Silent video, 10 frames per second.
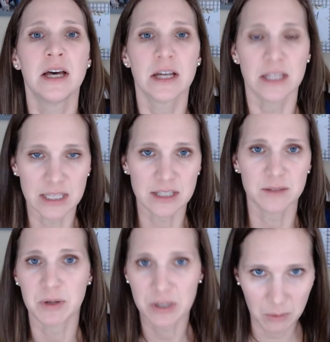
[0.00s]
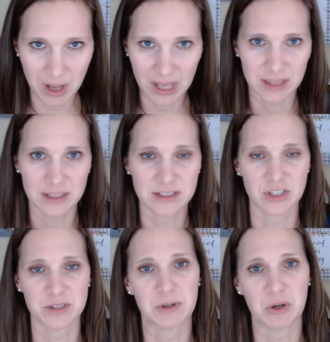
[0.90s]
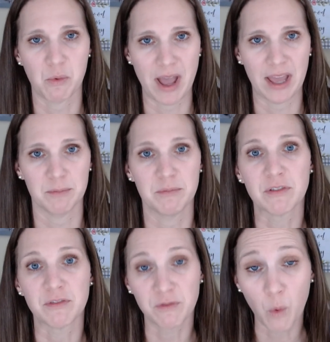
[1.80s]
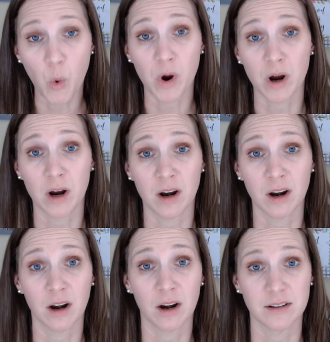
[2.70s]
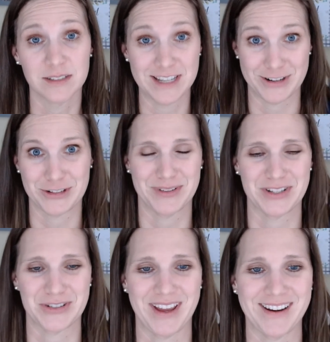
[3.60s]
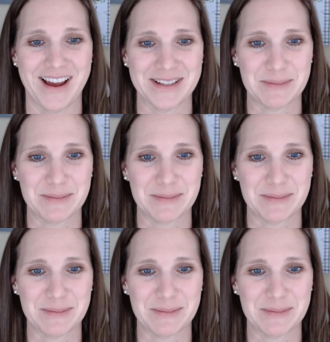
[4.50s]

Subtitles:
clean, put away, the dishes put away before dinner's finished that night.